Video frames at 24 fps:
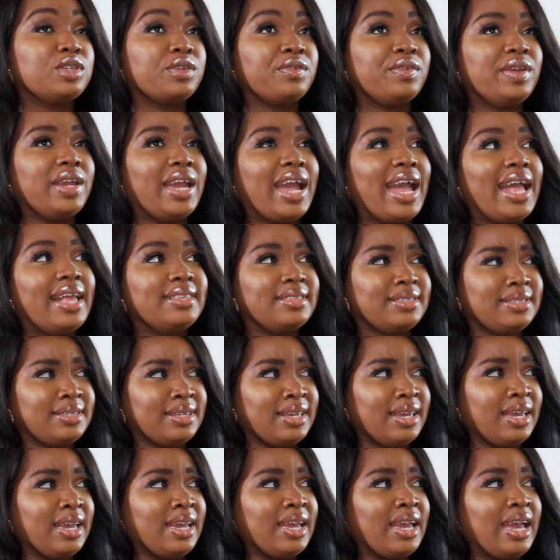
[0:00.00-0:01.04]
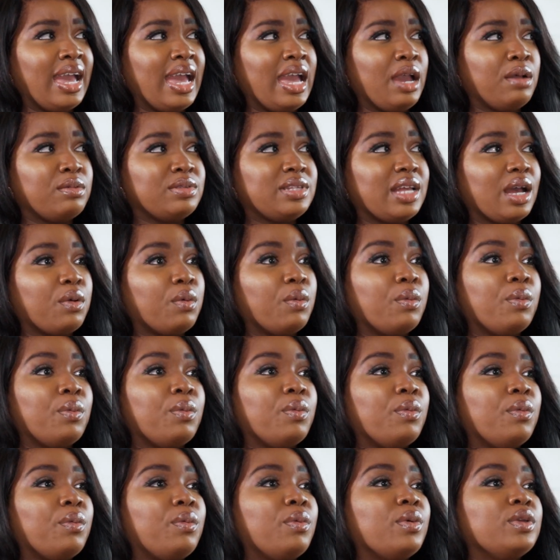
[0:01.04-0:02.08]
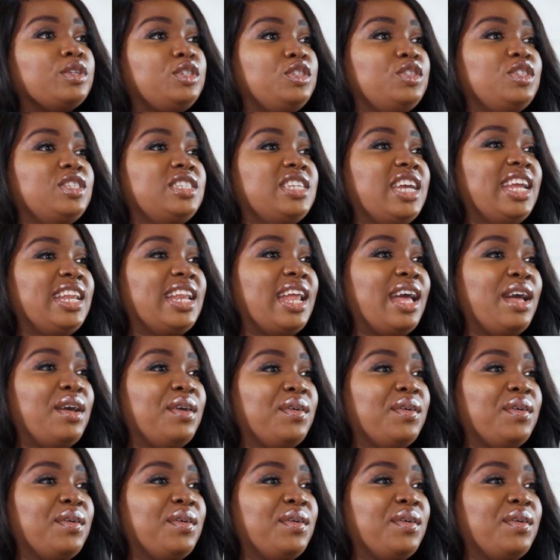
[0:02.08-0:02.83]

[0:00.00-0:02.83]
sorry. And it was like, what do you say now?